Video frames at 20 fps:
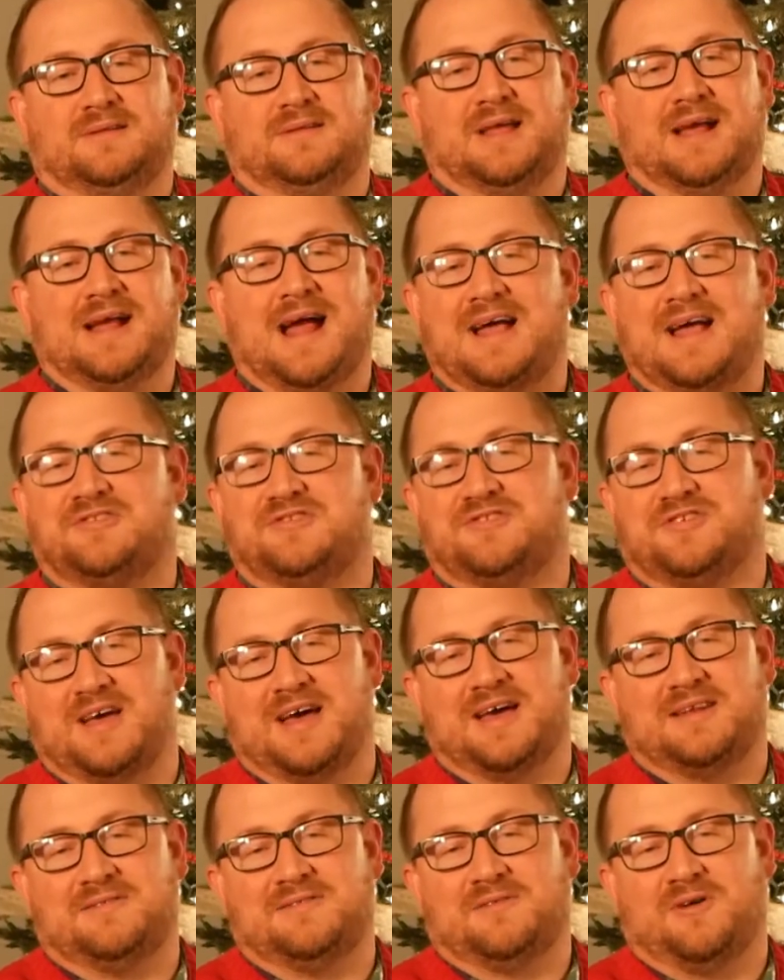Like I had
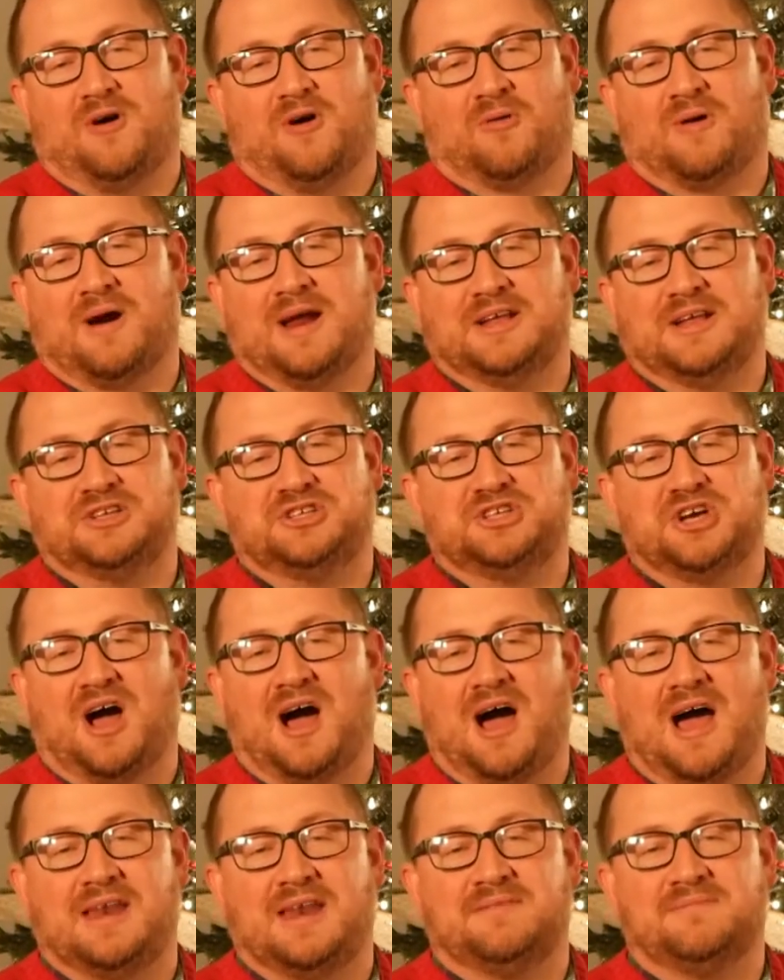said already,
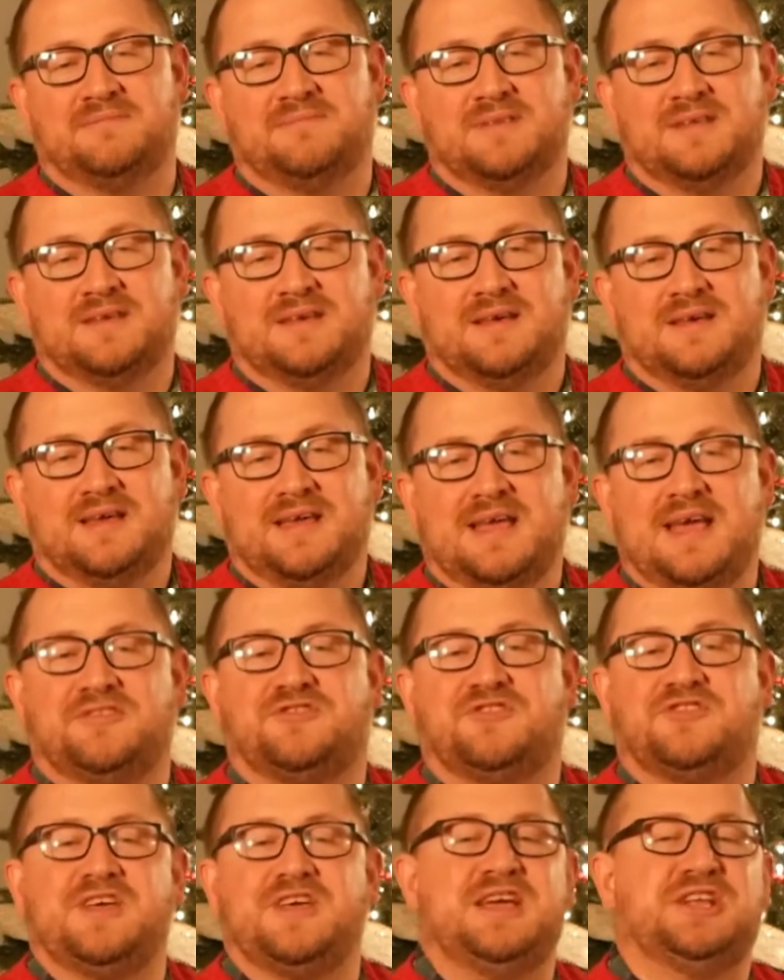John, he
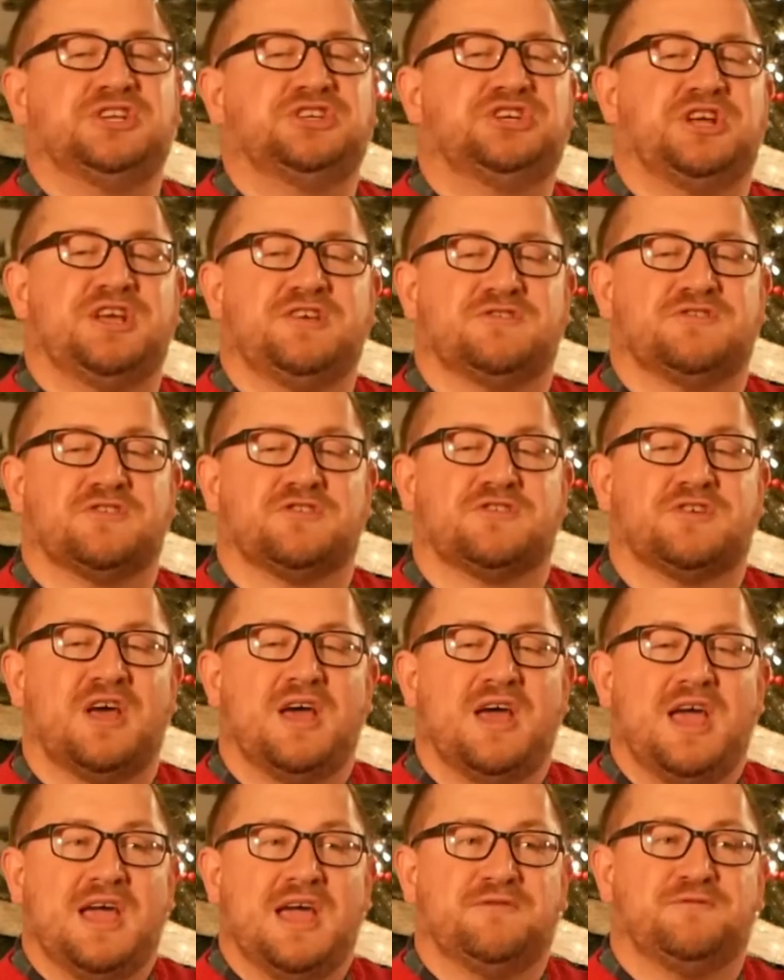had seen Jesus
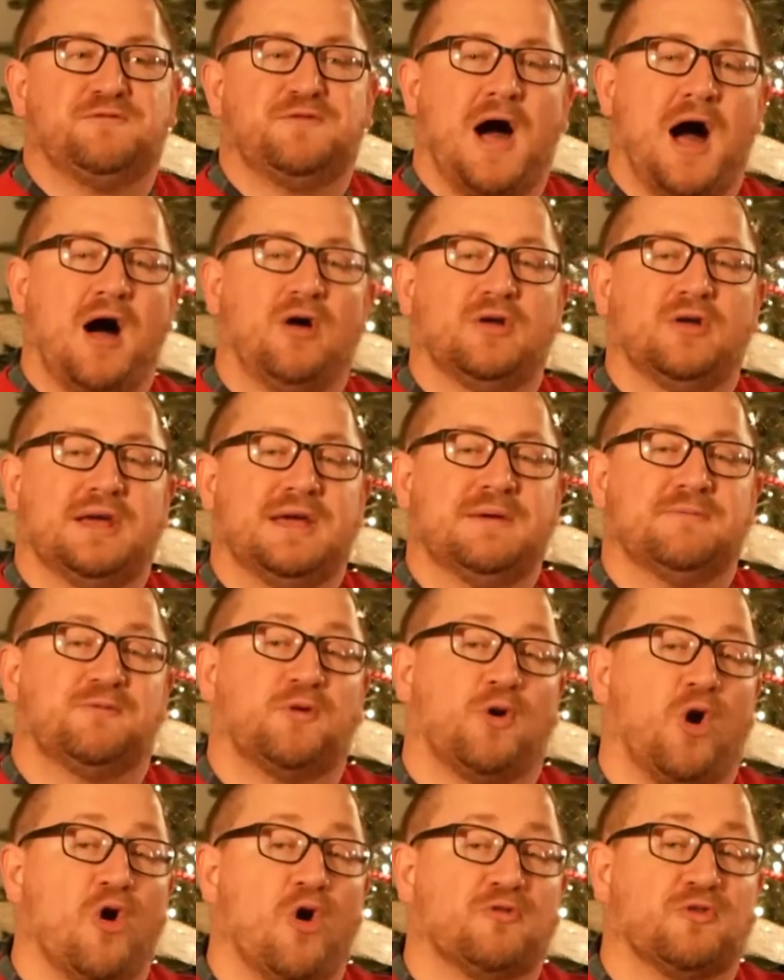and followed him
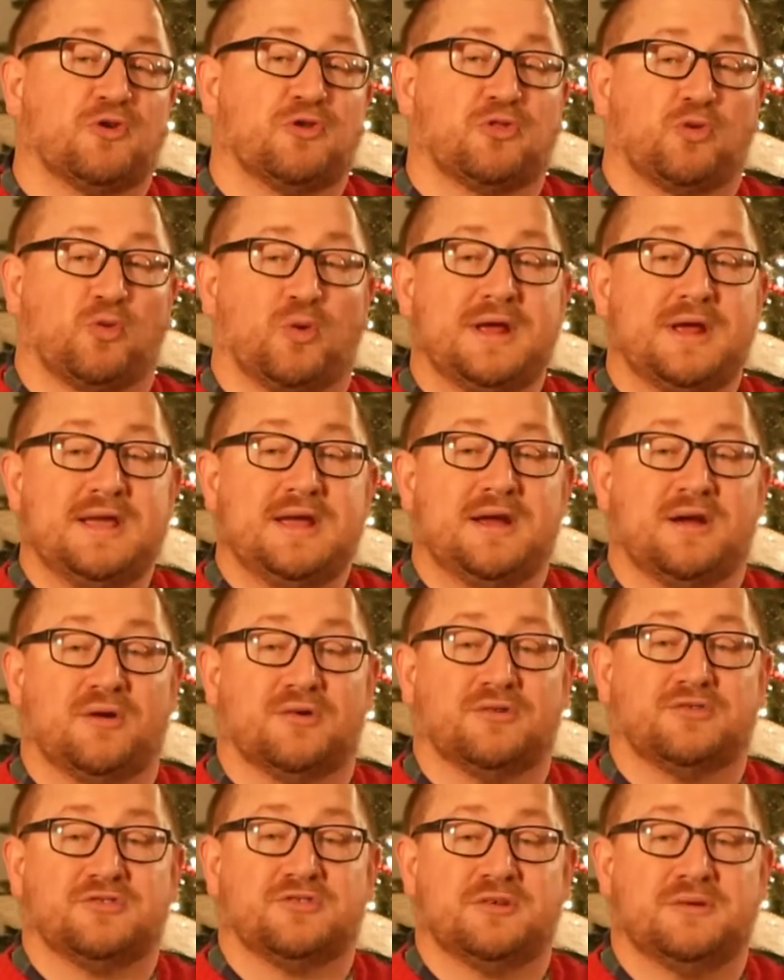for over three
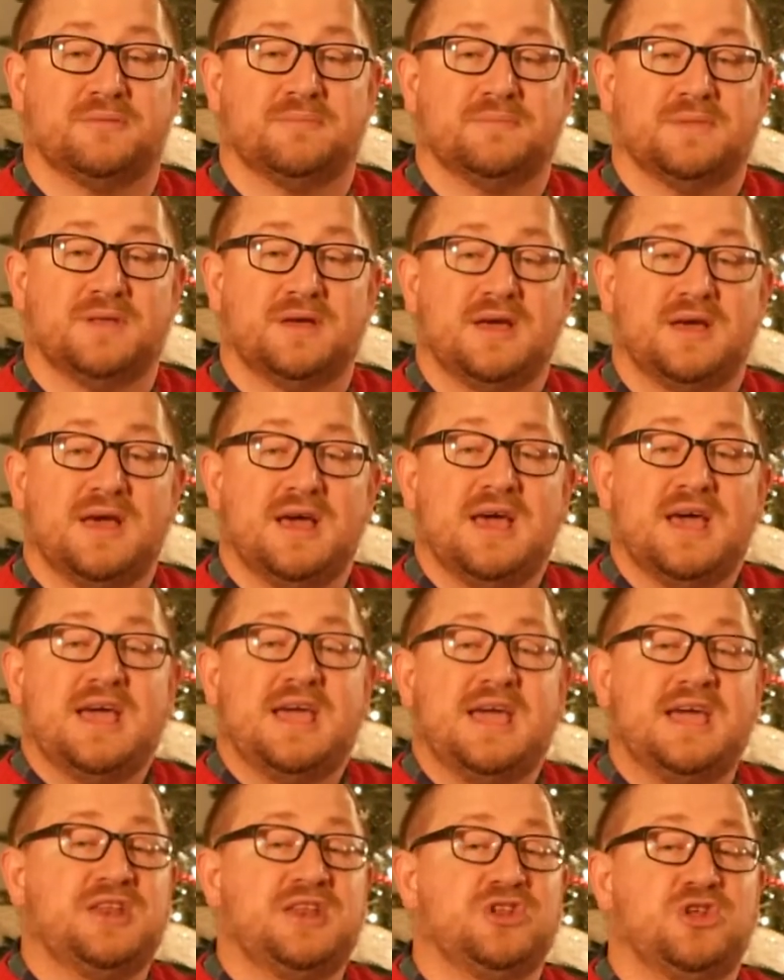years.
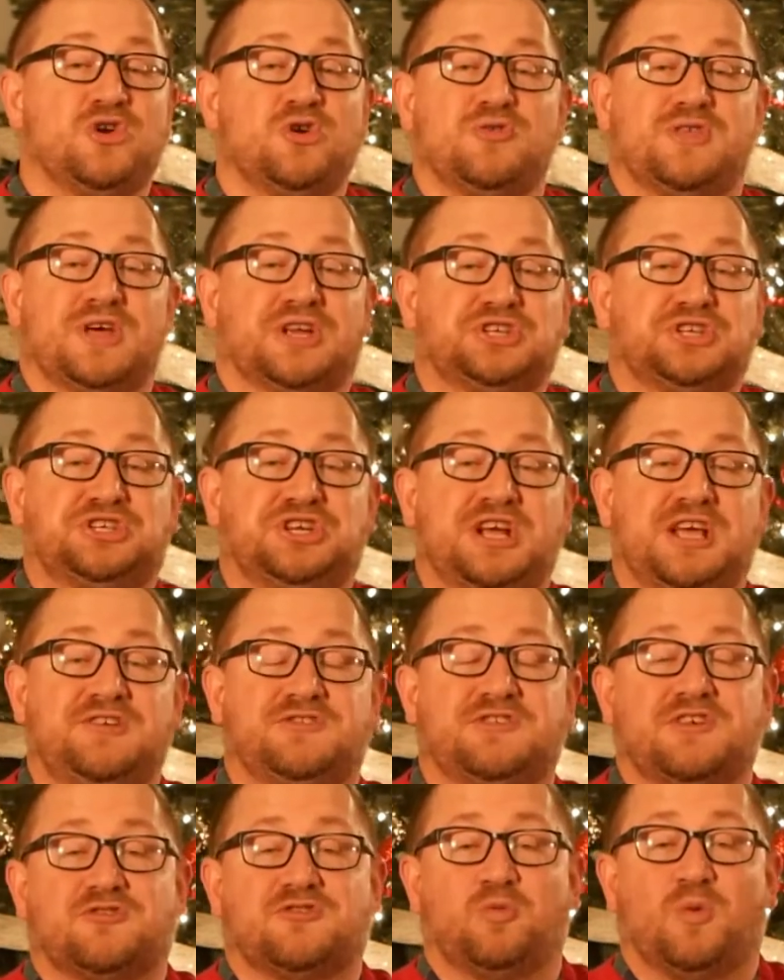He knew that
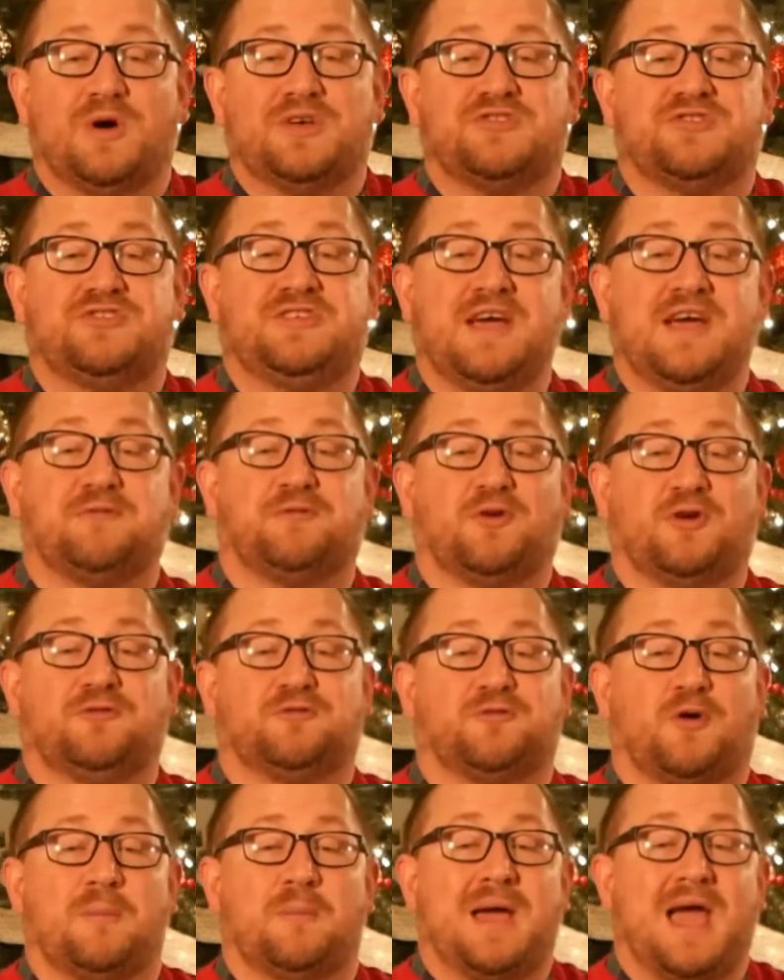Jesus was
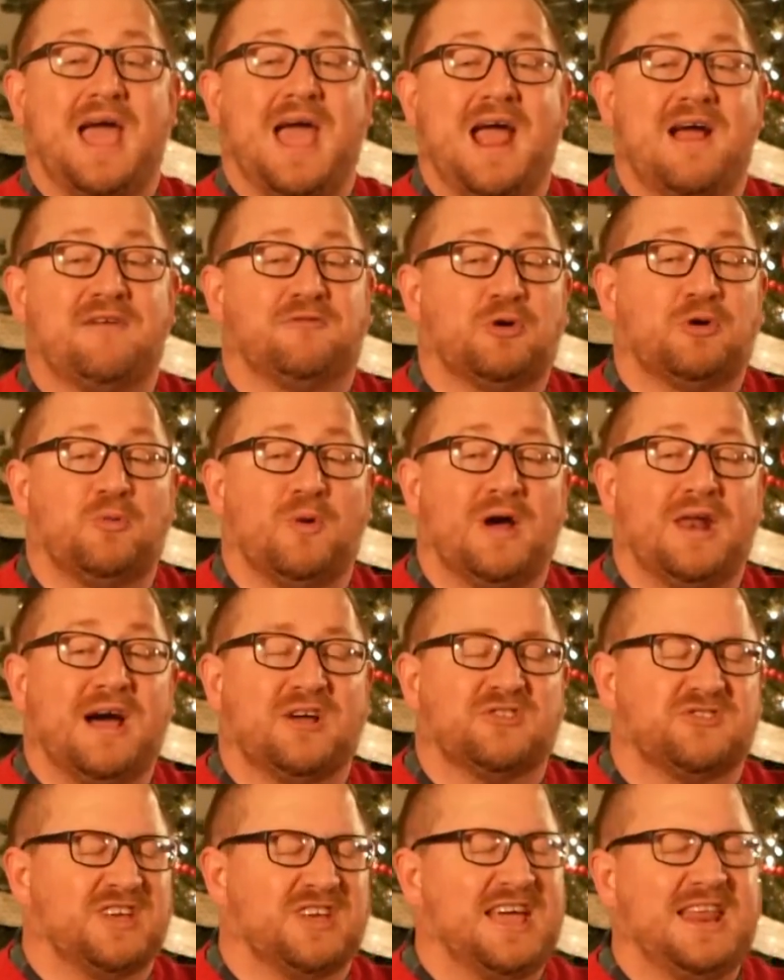different from everyone
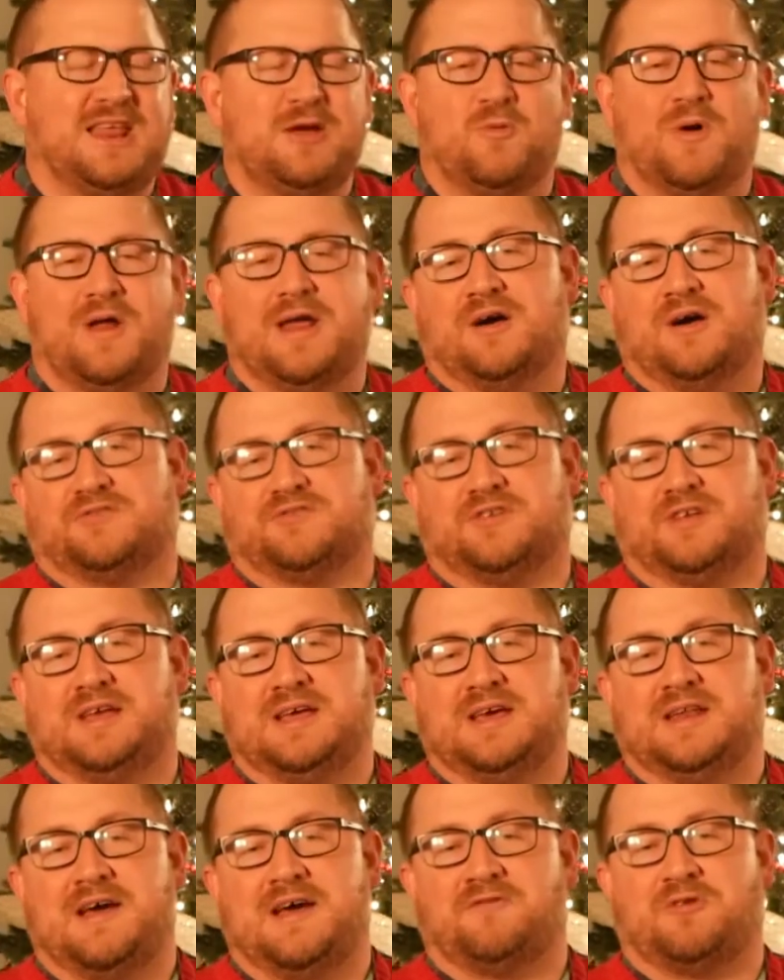else, anyone else that
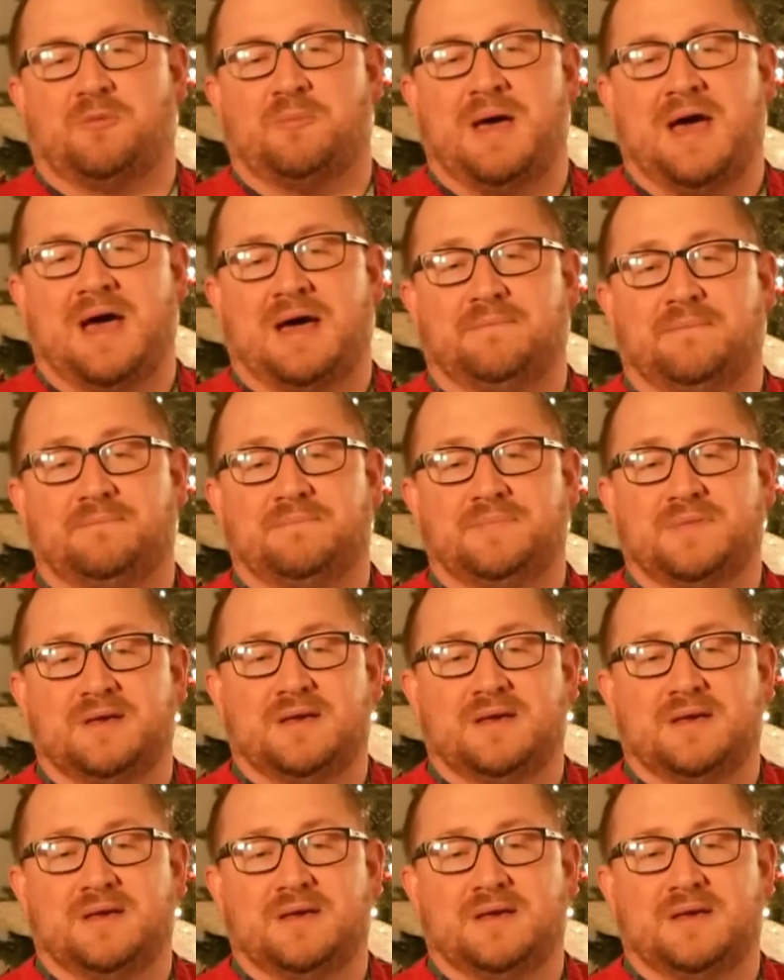he had ever met.